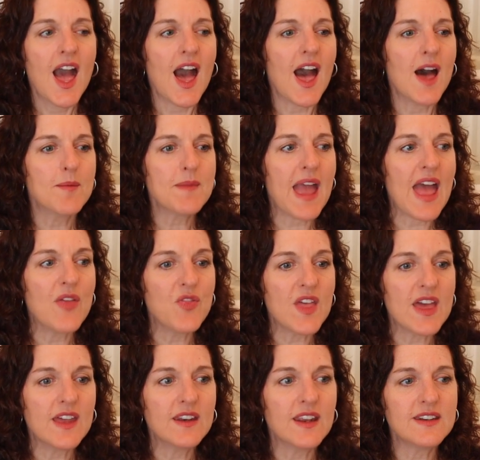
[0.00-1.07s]
And
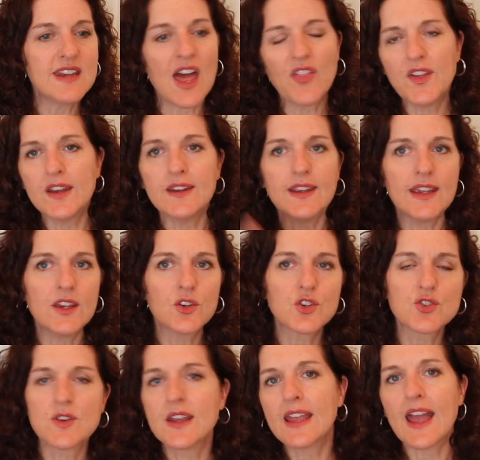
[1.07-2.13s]
then nothing to eat or
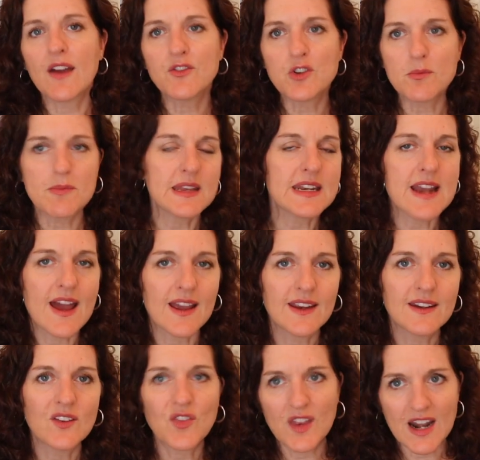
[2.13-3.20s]
drink after
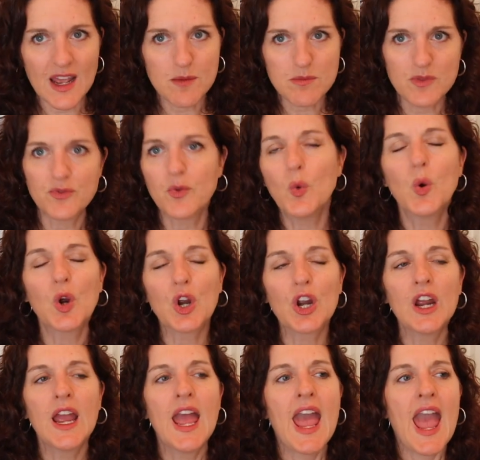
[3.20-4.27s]
midnight the night
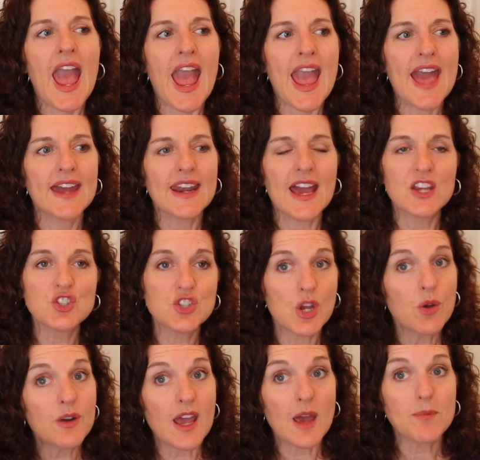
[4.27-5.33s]
before. And I
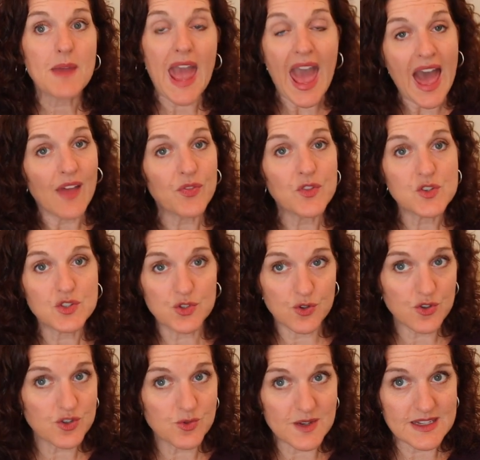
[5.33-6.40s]
showed up at the
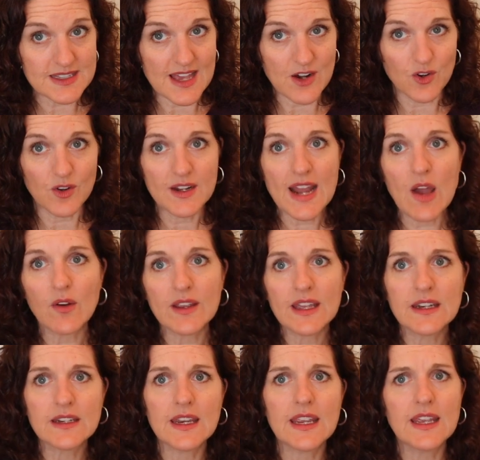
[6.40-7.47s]
surgery center. Now,
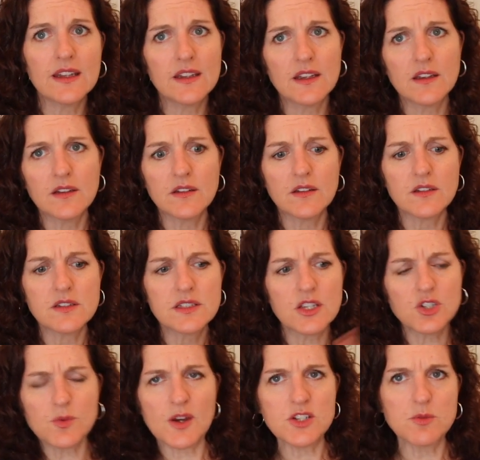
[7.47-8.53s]
in the
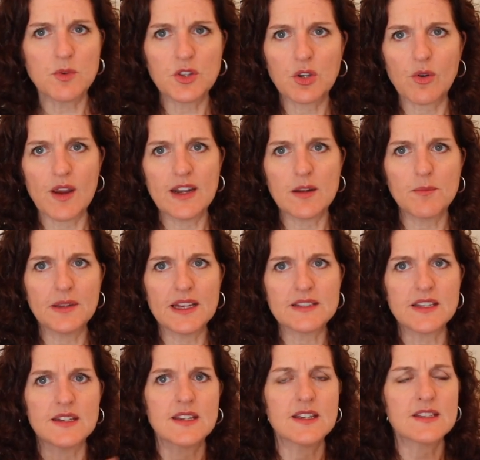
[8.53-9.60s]
situation with the great
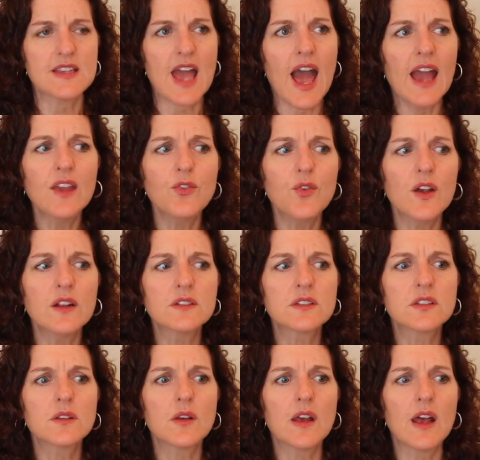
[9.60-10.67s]
unpleasantness, I
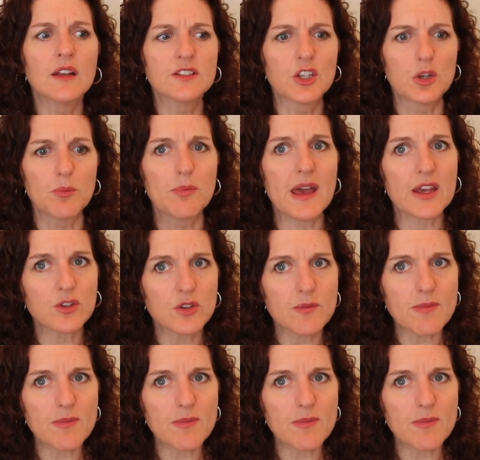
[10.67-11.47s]
felt a little better